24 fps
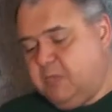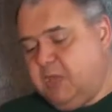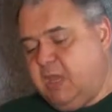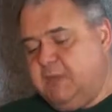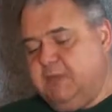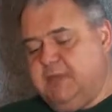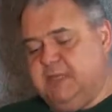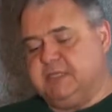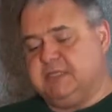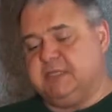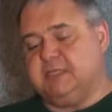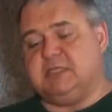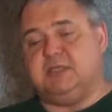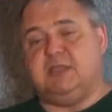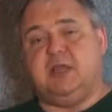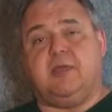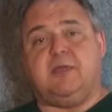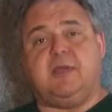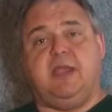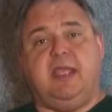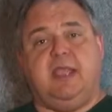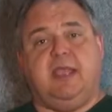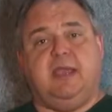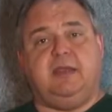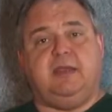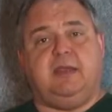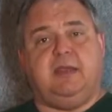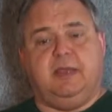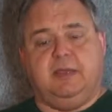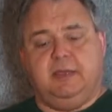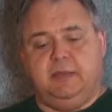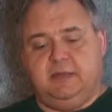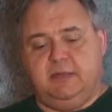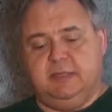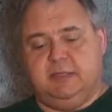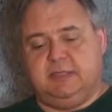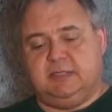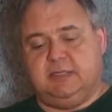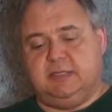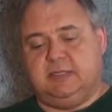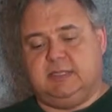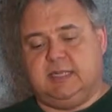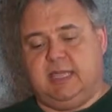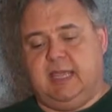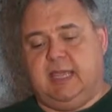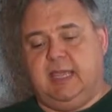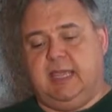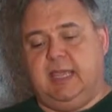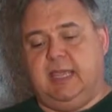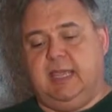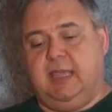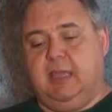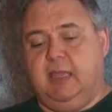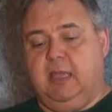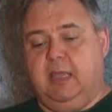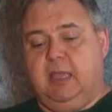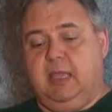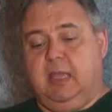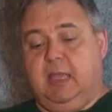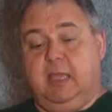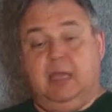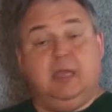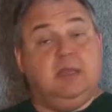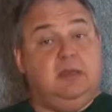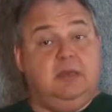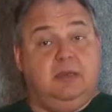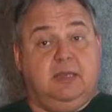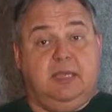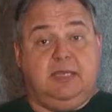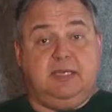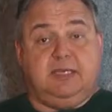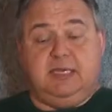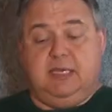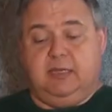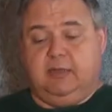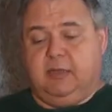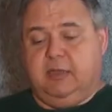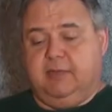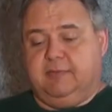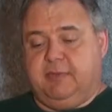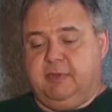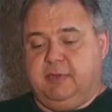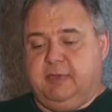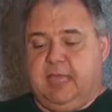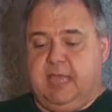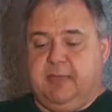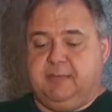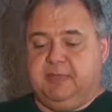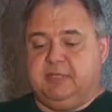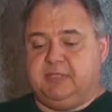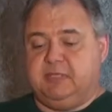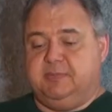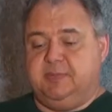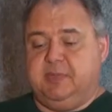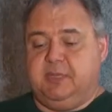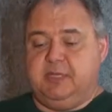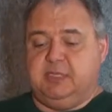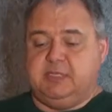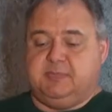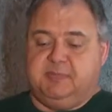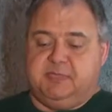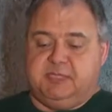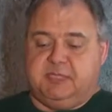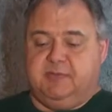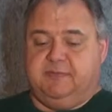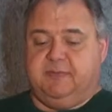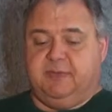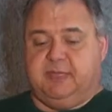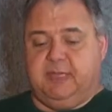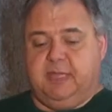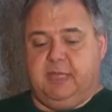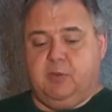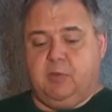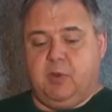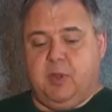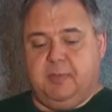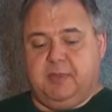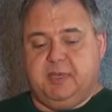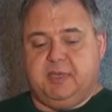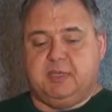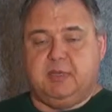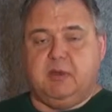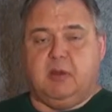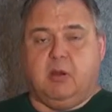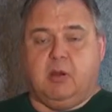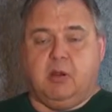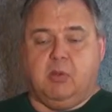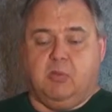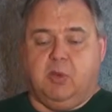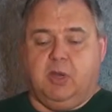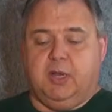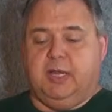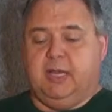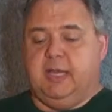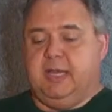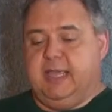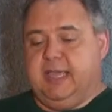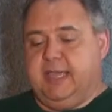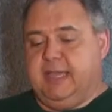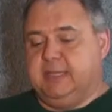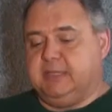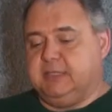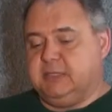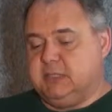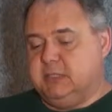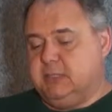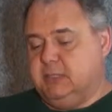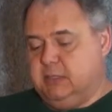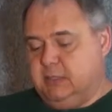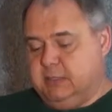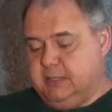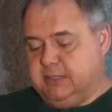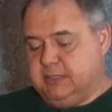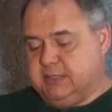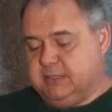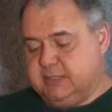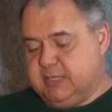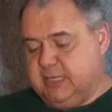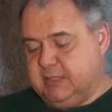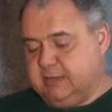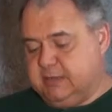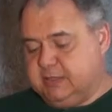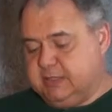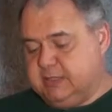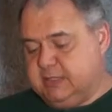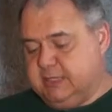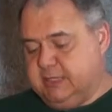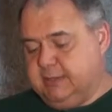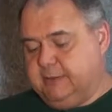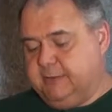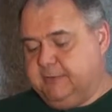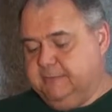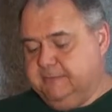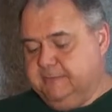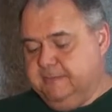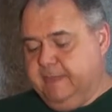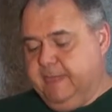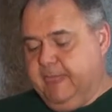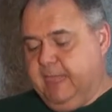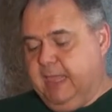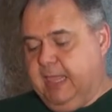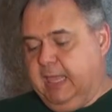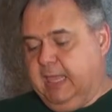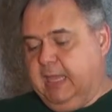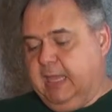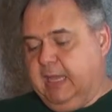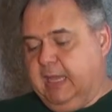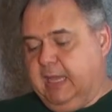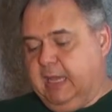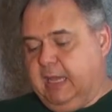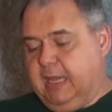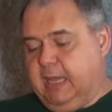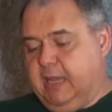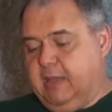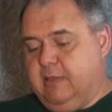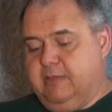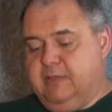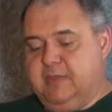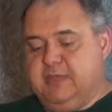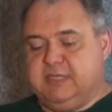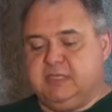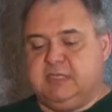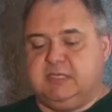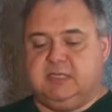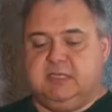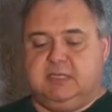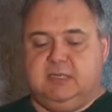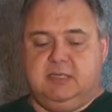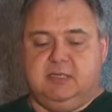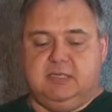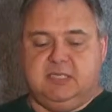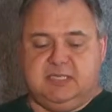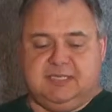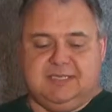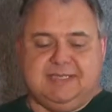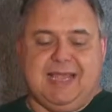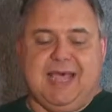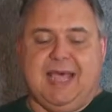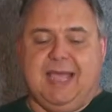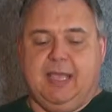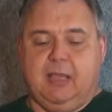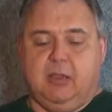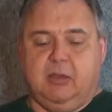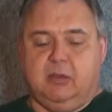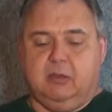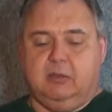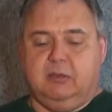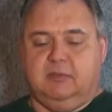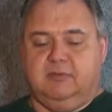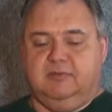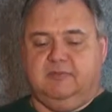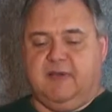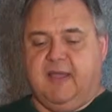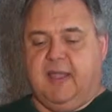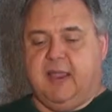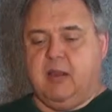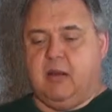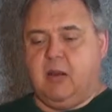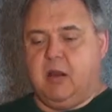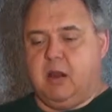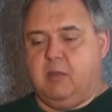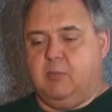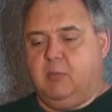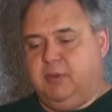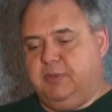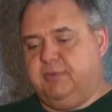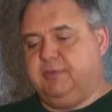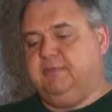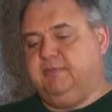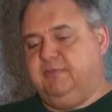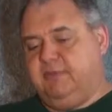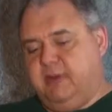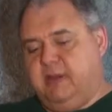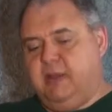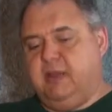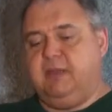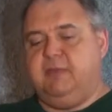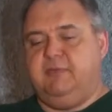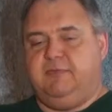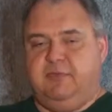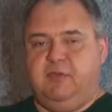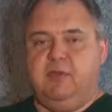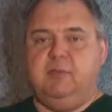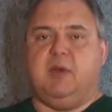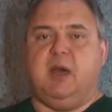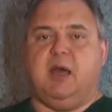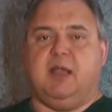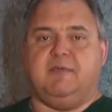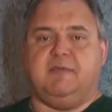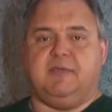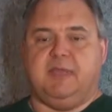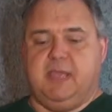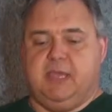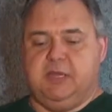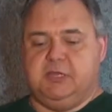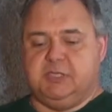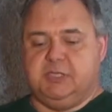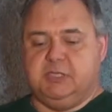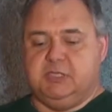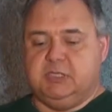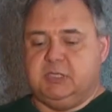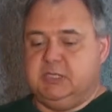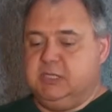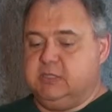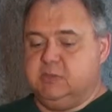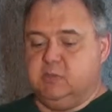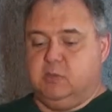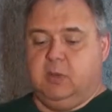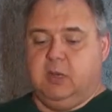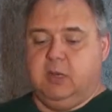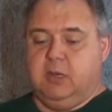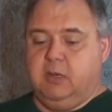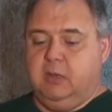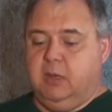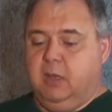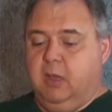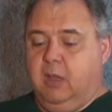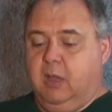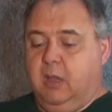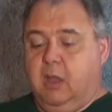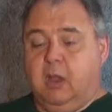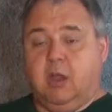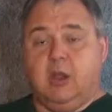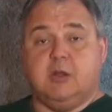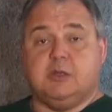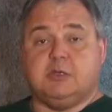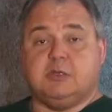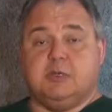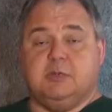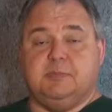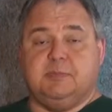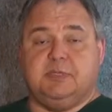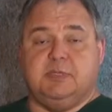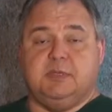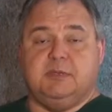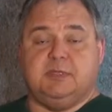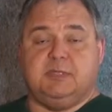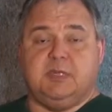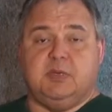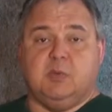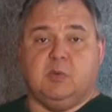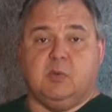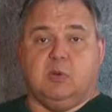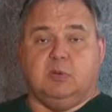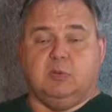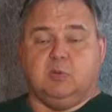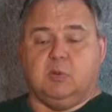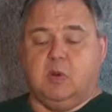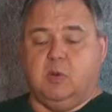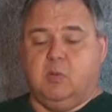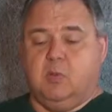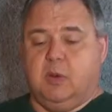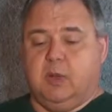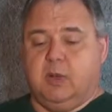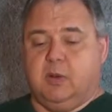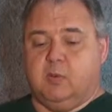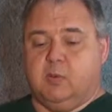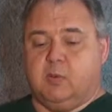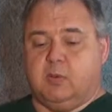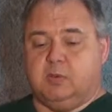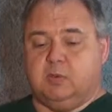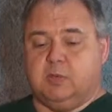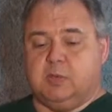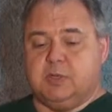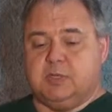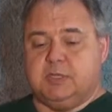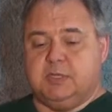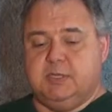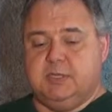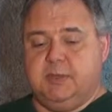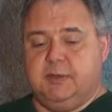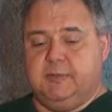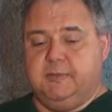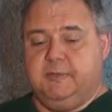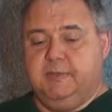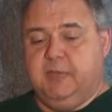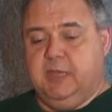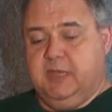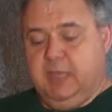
This is another handgun. This is a 1911, happens to be specifically a Remington R1 enhanced in stainless steel. This style firearm, with very few modifications, is what our troops used in World War I and World War II.